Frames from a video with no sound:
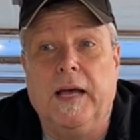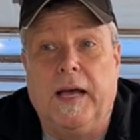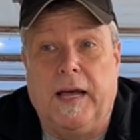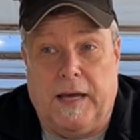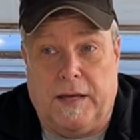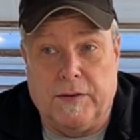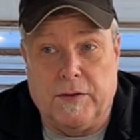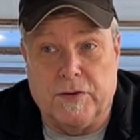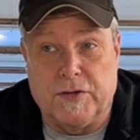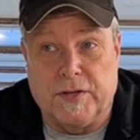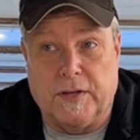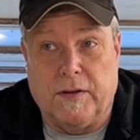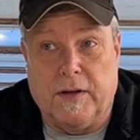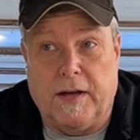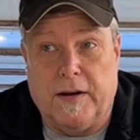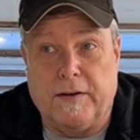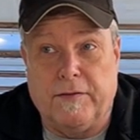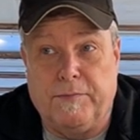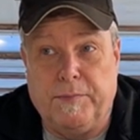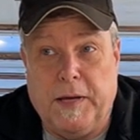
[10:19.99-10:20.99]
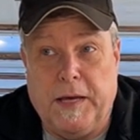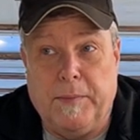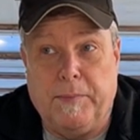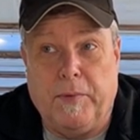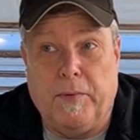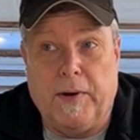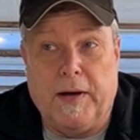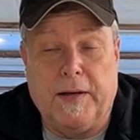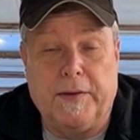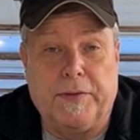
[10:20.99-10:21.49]
And there's a lot of
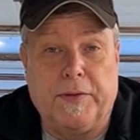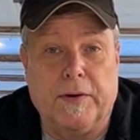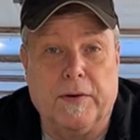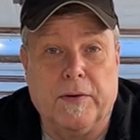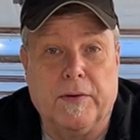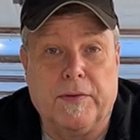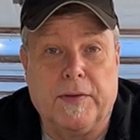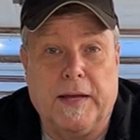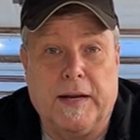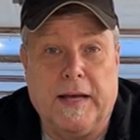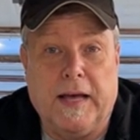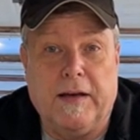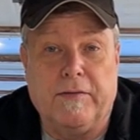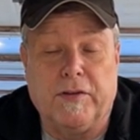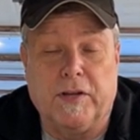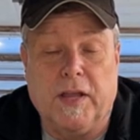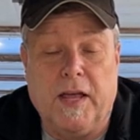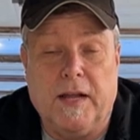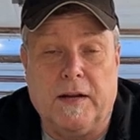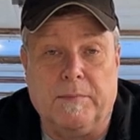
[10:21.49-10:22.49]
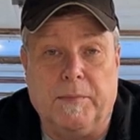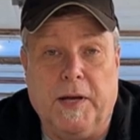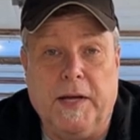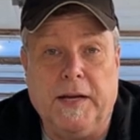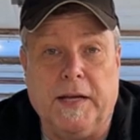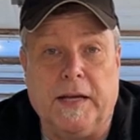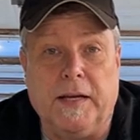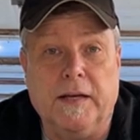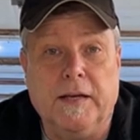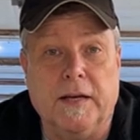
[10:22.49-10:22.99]
people out there that have a lot of
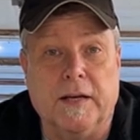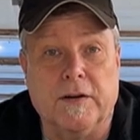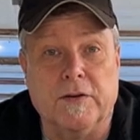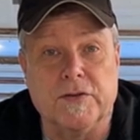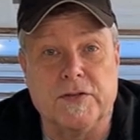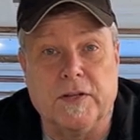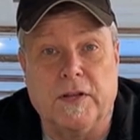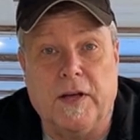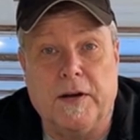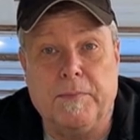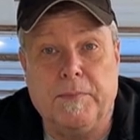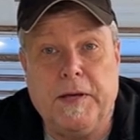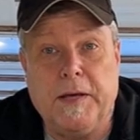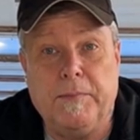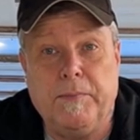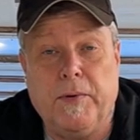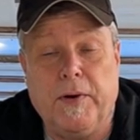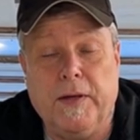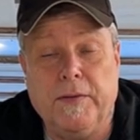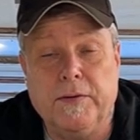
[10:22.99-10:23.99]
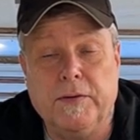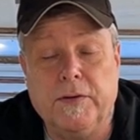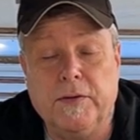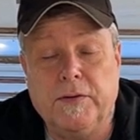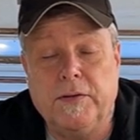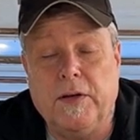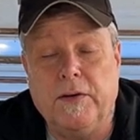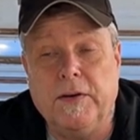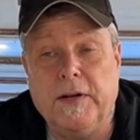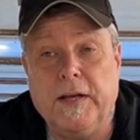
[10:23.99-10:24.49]
money, and there's a lot of people out there
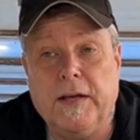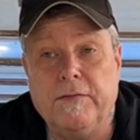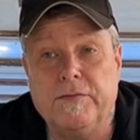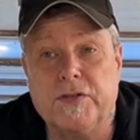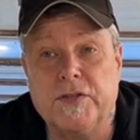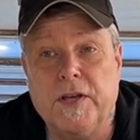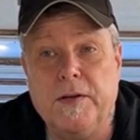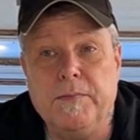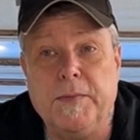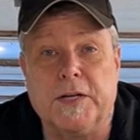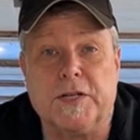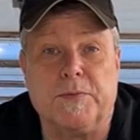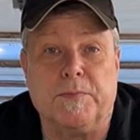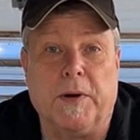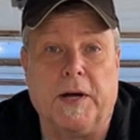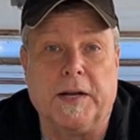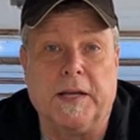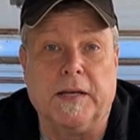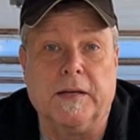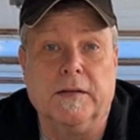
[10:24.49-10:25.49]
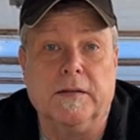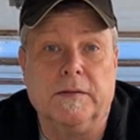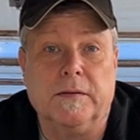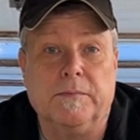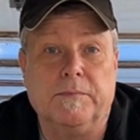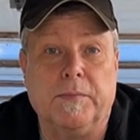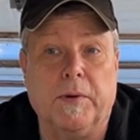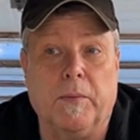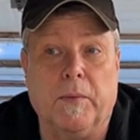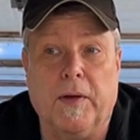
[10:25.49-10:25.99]
that don't have so much money.
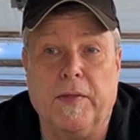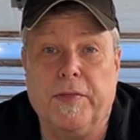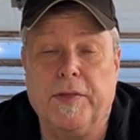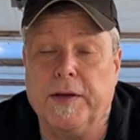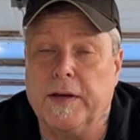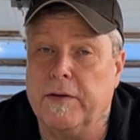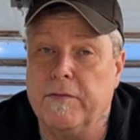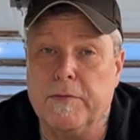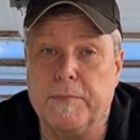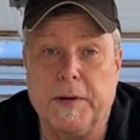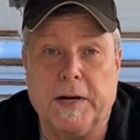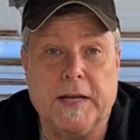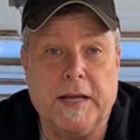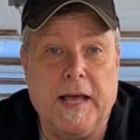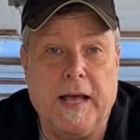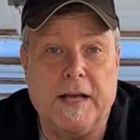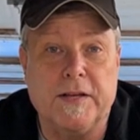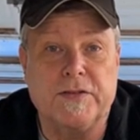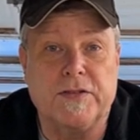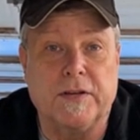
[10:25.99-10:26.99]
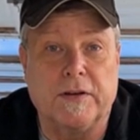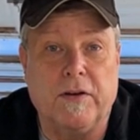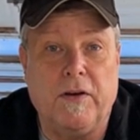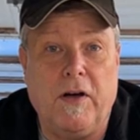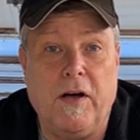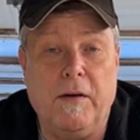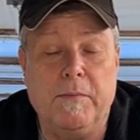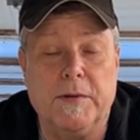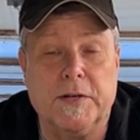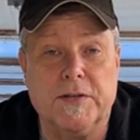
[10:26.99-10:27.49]
The one thing everybody has in
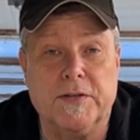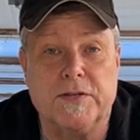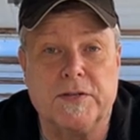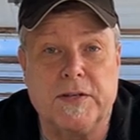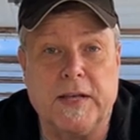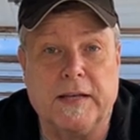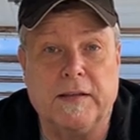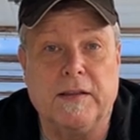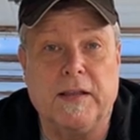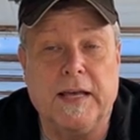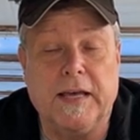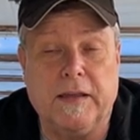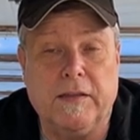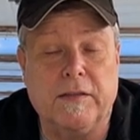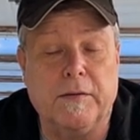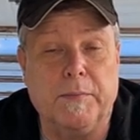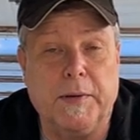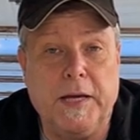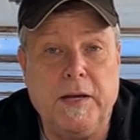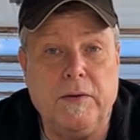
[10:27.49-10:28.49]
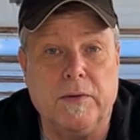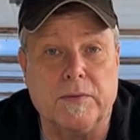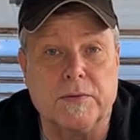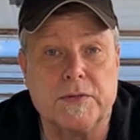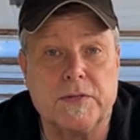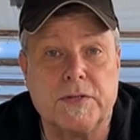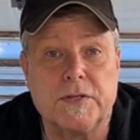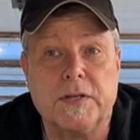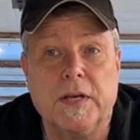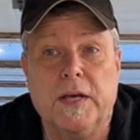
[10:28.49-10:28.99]
common is they like the
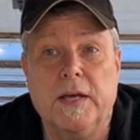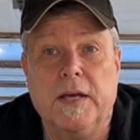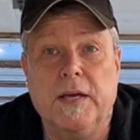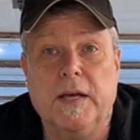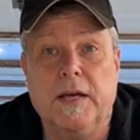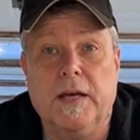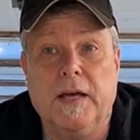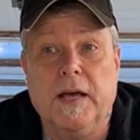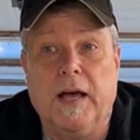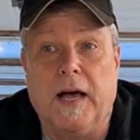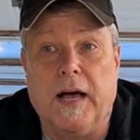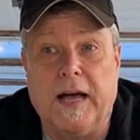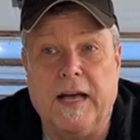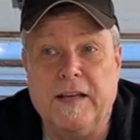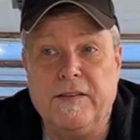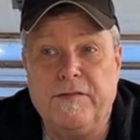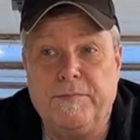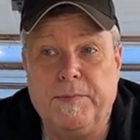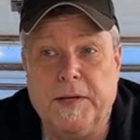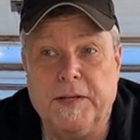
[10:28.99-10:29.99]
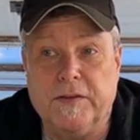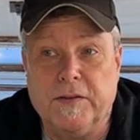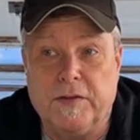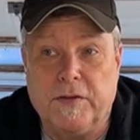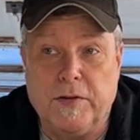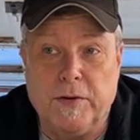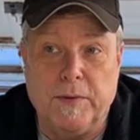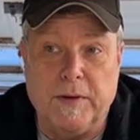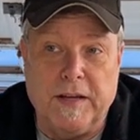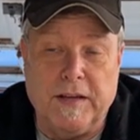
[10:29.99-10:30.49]
Beatles. I've been
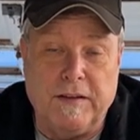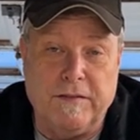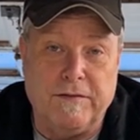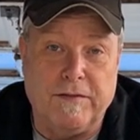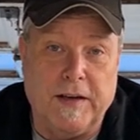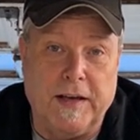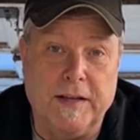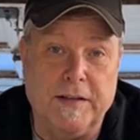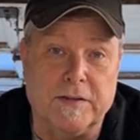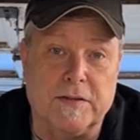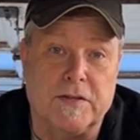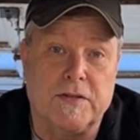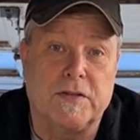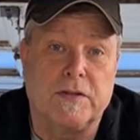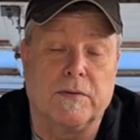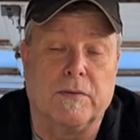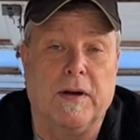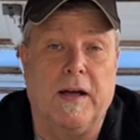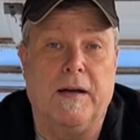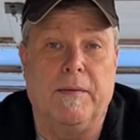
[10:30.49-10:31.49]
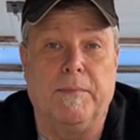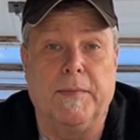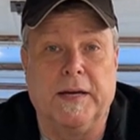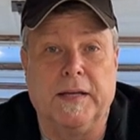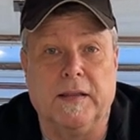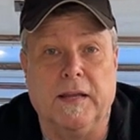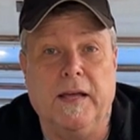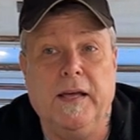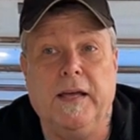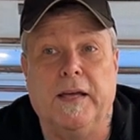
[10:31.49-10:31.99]
to events throughout my
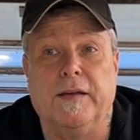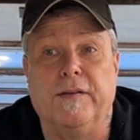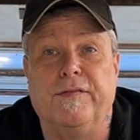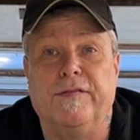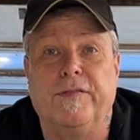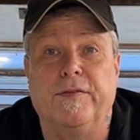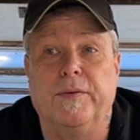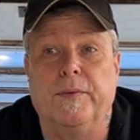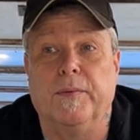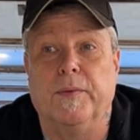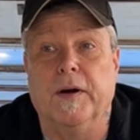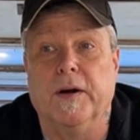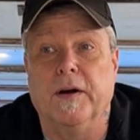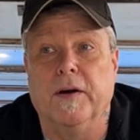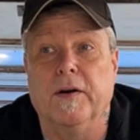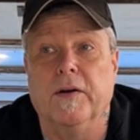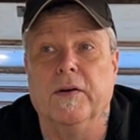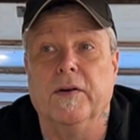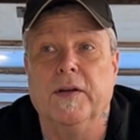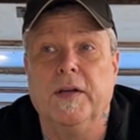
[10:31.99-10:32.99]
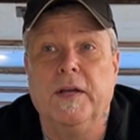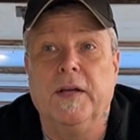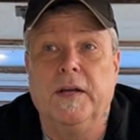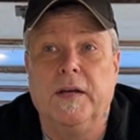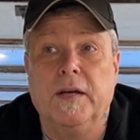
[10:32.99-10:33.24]
life where